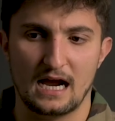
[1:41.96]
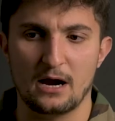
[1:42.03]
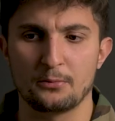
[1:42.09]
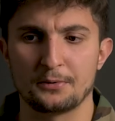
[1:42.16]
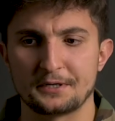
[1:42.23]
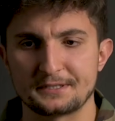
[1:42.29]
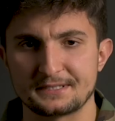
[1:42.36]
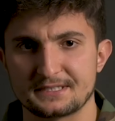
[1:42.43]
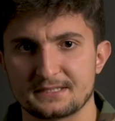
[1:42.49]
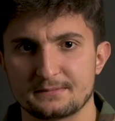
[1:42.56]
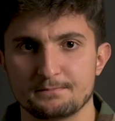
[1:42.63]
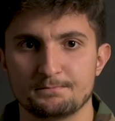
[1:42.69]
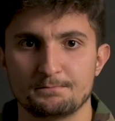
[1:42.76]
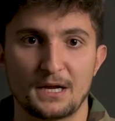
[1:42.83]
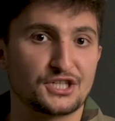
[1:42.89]
hours
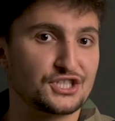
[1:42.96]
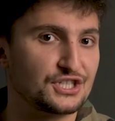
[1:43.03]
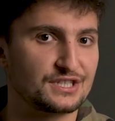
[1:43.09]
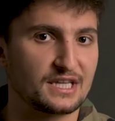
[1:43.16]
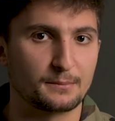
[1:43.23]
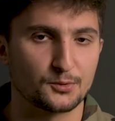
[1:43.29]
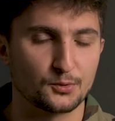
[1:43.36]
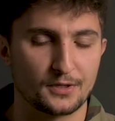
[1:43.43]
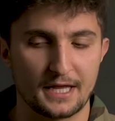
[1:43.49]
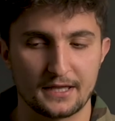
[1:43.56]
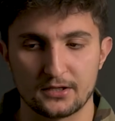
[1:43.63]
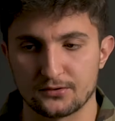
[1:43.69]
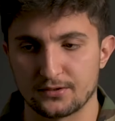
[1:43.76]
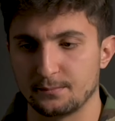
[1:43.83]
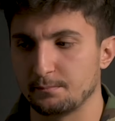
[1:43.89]
matching them
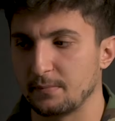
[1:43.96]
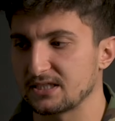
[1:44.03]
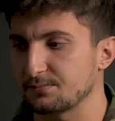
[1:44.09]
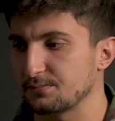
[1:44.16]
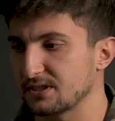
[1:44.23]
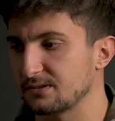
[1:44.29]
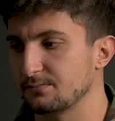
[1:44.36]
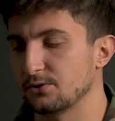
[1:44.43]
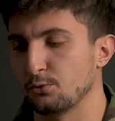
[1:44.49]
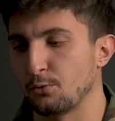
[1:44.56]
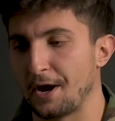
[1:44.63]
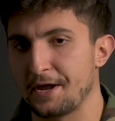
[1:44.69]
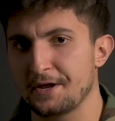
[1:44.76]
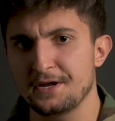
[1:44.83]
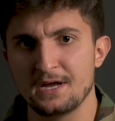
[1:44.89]
together in best possible
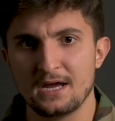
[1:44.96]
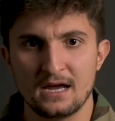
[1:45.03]
way.